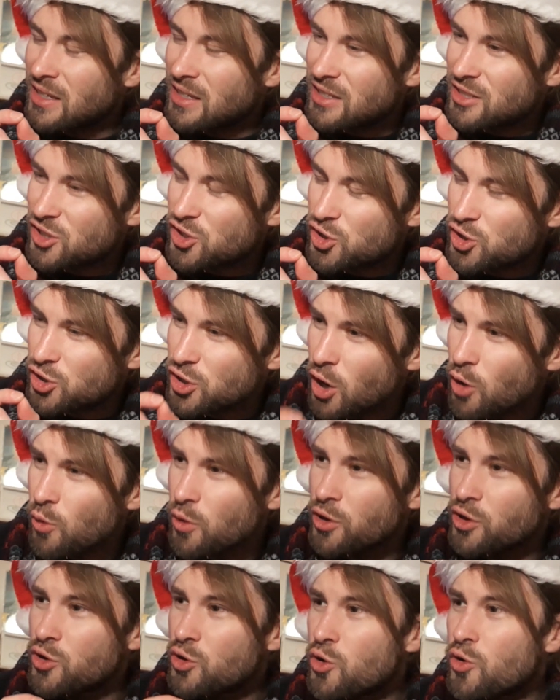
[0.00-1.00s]
so
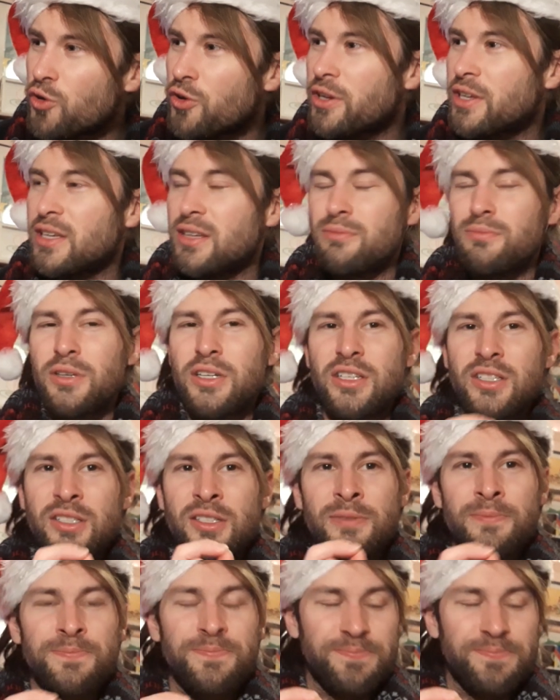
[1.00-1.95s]
annoying because